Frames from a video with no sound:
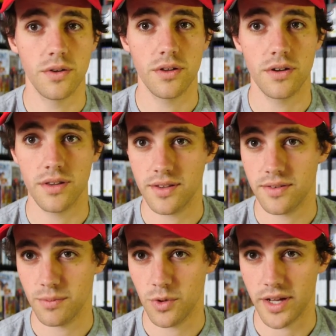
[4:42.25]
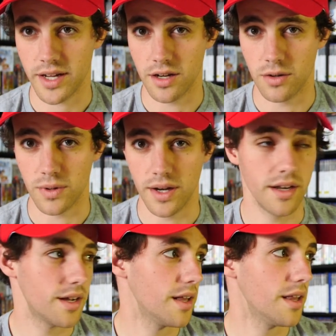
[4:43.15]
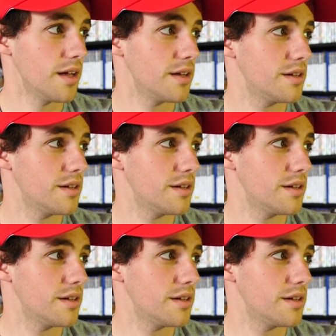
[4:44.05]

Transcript: although that's more like a green color.